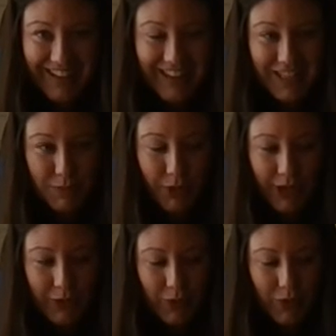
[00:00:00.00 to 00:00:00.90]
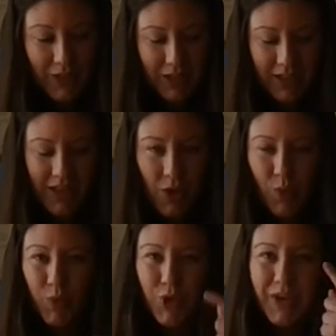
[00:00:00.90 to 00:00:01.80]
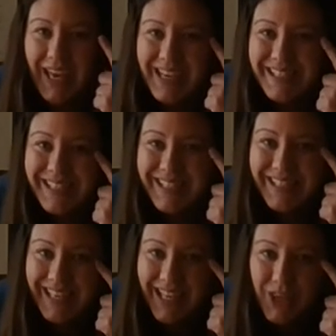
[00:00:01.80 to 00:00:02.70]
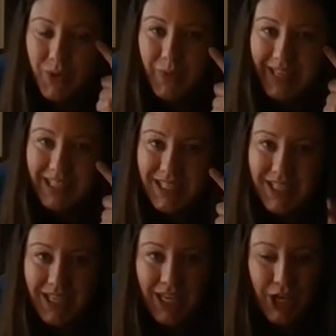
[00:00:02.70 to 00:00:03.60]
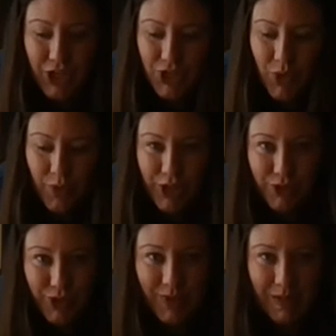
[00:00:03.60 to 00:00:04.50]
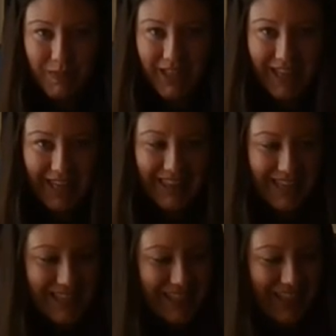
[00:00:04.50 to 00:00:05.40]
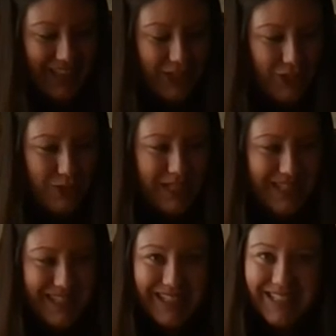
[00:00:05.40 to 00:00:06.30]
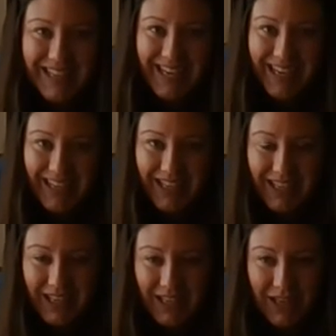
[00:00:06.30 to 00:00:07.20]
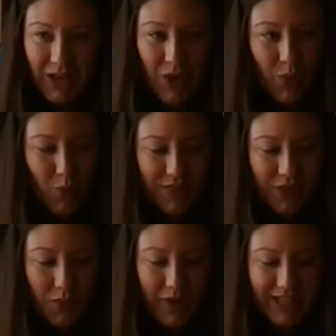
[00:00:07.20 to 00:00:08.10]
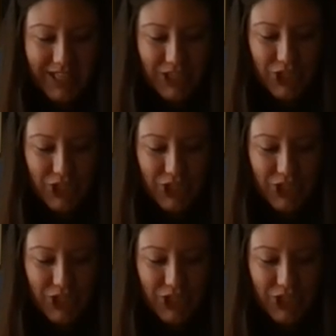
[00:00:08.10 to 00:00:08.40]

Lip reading: That's pretty cool. You can't see the wind, so when you do something like this, it lets you see what the wind is